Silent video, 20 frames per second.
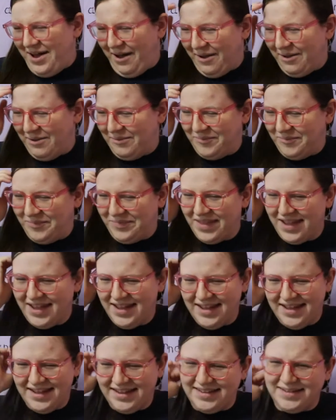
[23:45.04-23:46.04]
um,
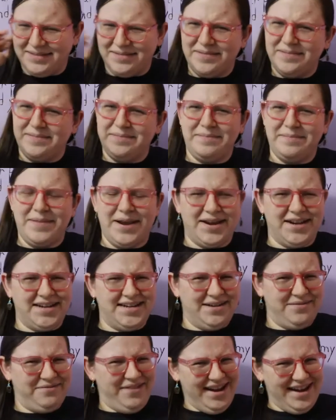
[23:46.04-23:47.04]
Mary
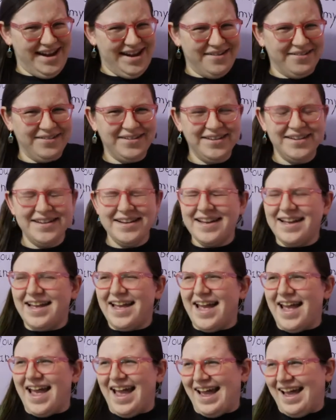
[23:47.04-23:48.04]
did what now?
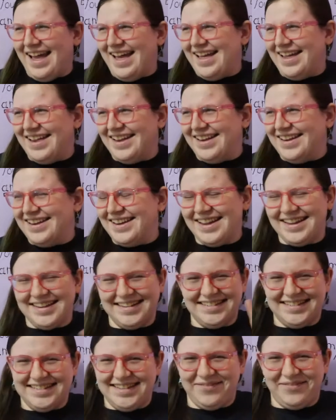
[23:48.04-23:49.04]
and
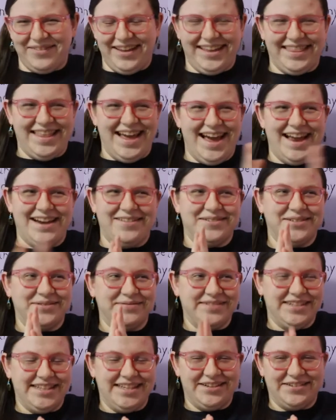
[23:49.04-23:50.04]
and stuff like that. It was
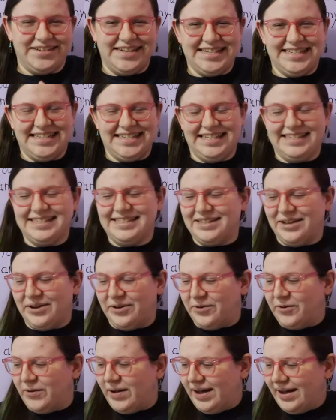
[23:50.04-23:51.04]
really crazy.
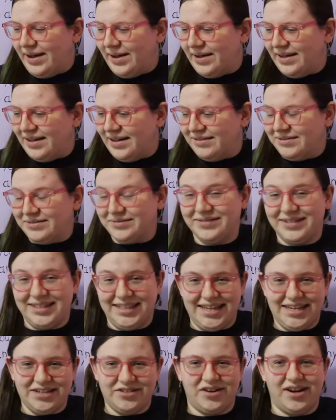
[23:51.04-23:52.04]
So uh, it was
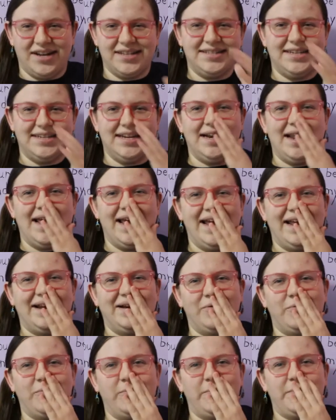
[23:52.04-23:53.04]
really interesting,
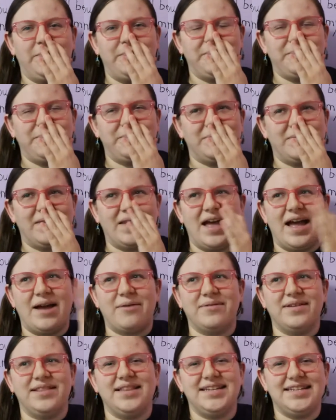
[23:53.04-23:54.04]
and I
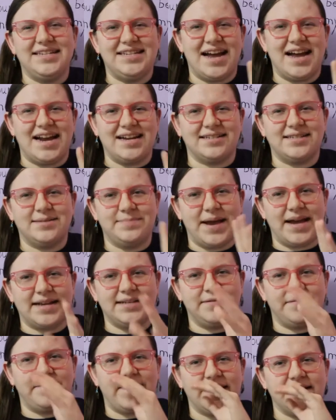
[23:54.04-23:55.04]
really did not
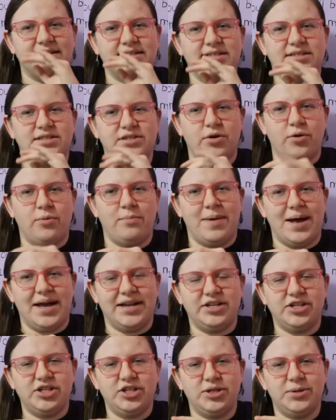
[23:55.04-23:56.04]
expect to find so
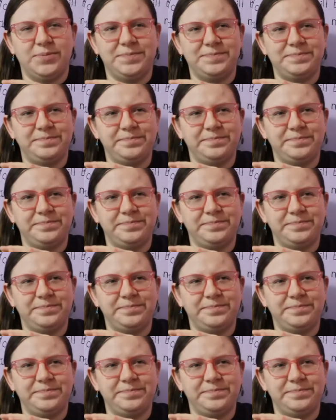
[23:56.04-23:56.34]
much